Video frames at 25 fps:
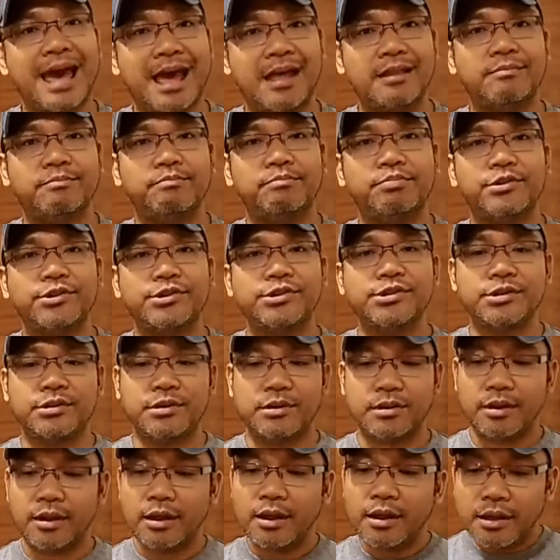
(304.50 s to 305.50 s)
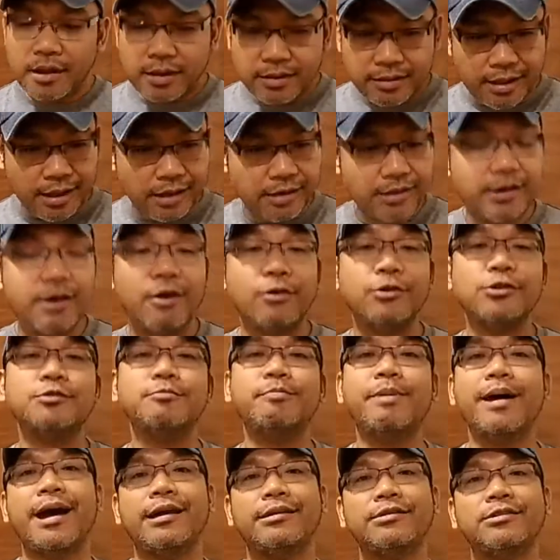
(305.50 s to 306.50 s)
that person that goes
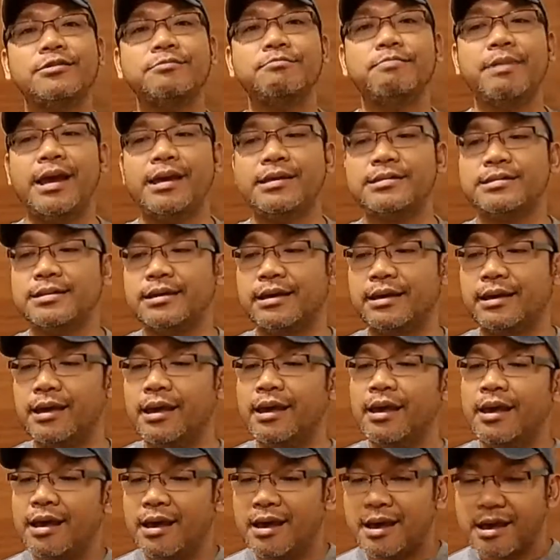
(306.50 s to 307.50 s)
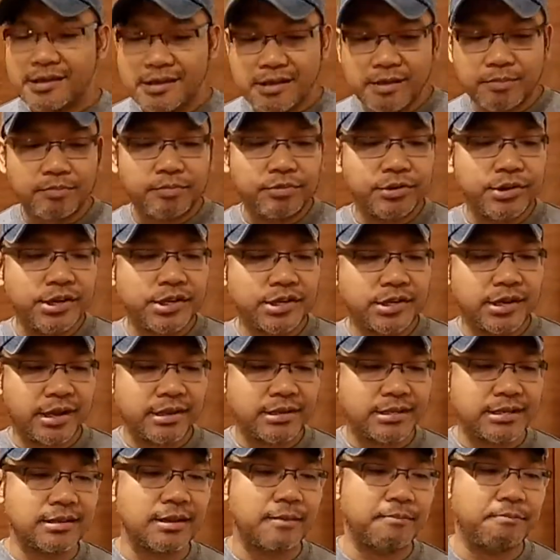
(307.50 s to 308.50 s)
back to basic and
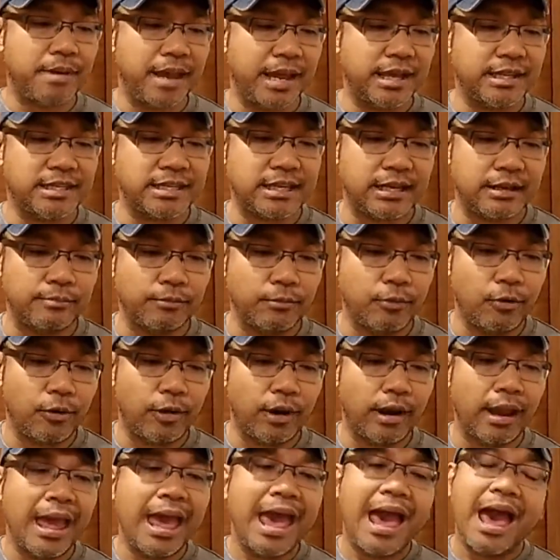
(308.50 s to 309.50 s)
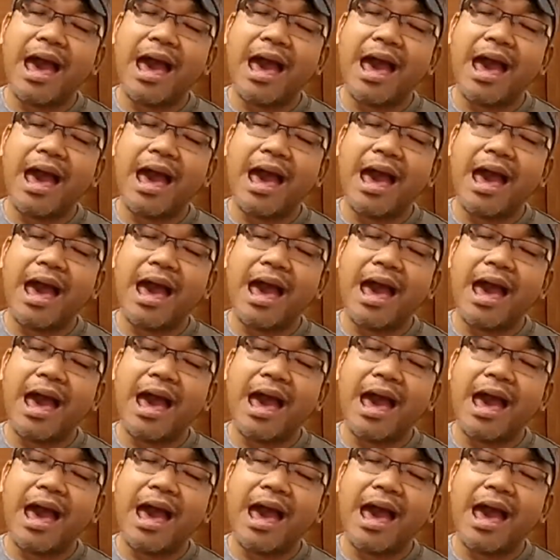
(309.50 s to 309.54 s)
appreciates the basic more.